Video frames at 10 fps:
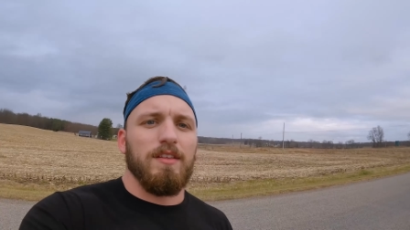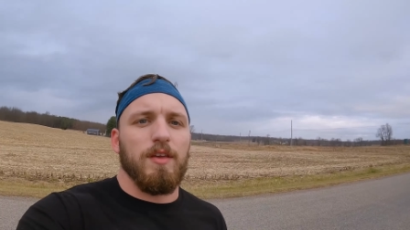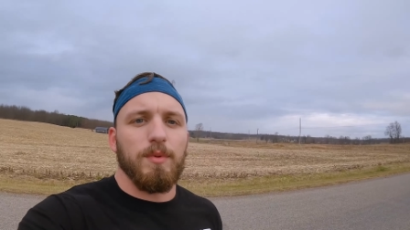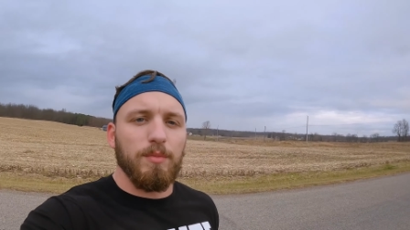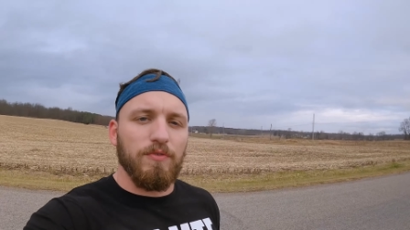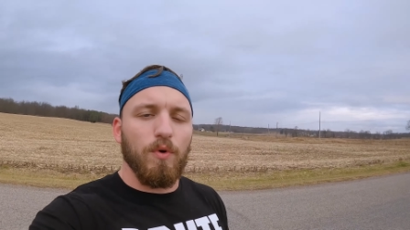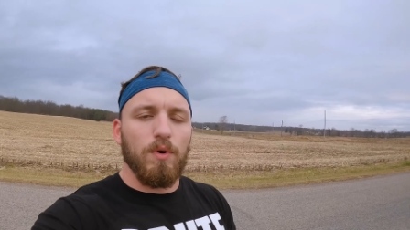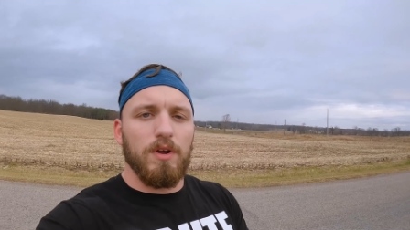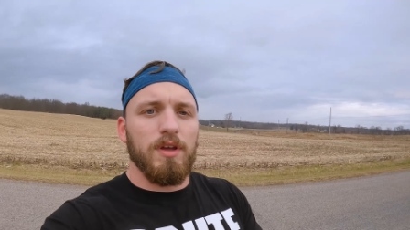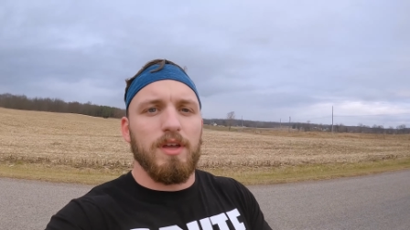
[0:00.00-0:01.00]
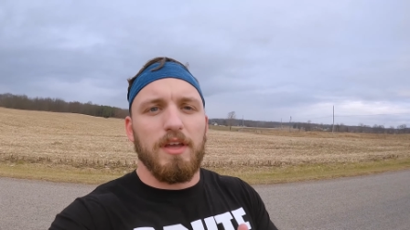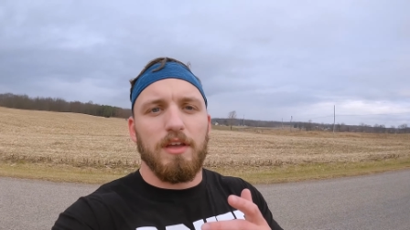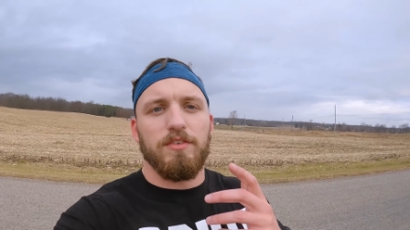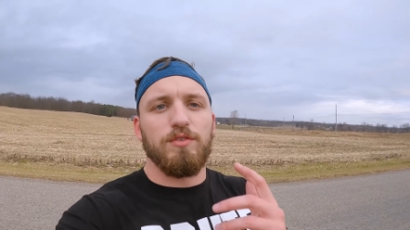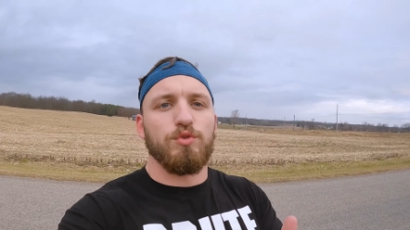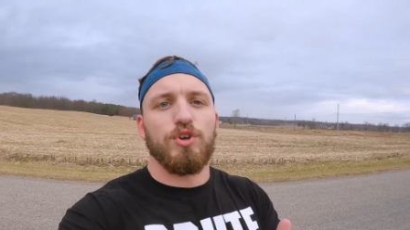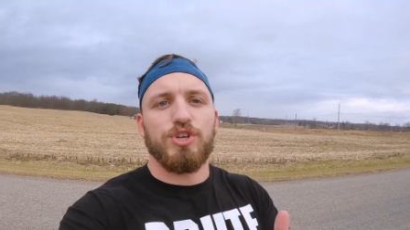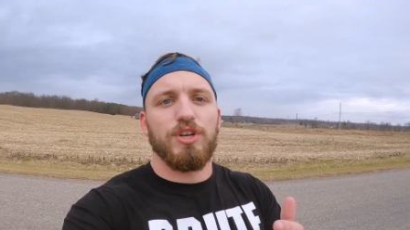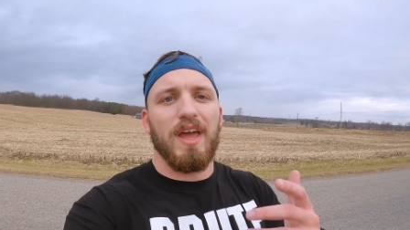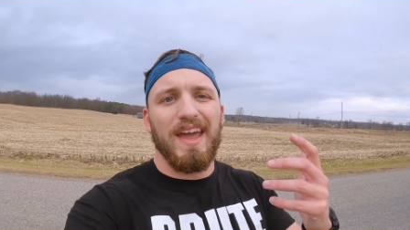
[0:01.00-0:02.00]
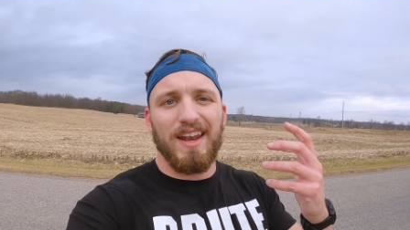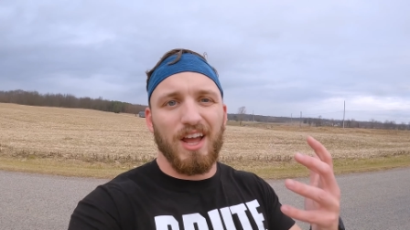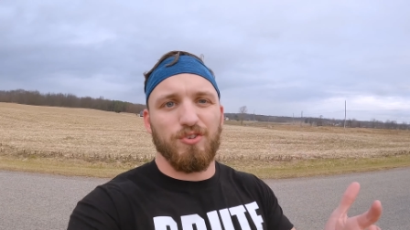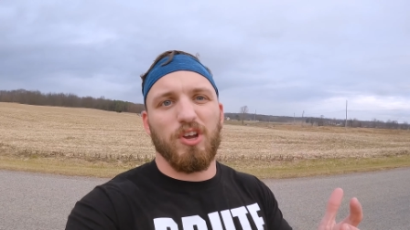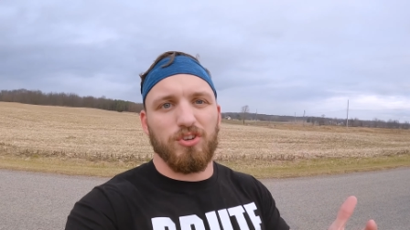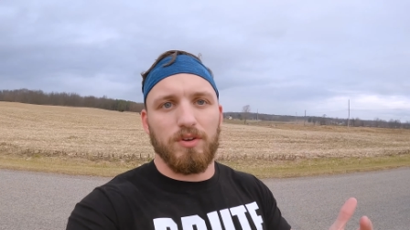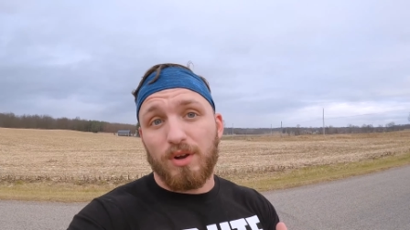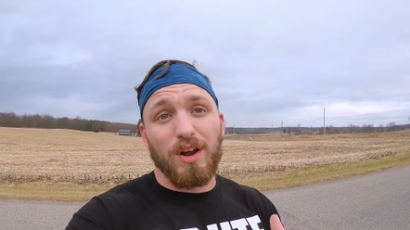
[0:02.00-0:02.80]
And tip number 4 is nutrition and hydration.